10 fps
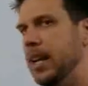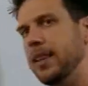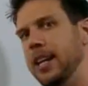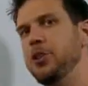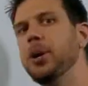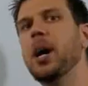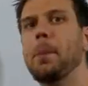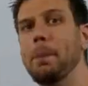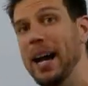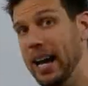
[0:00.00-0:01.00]
Then you
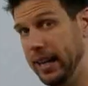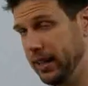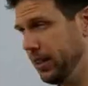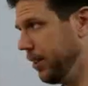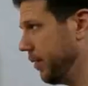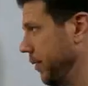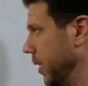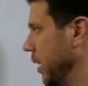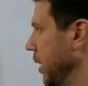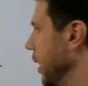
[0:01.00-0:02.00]
come back
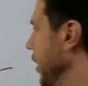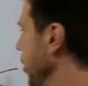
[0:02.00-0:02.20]
and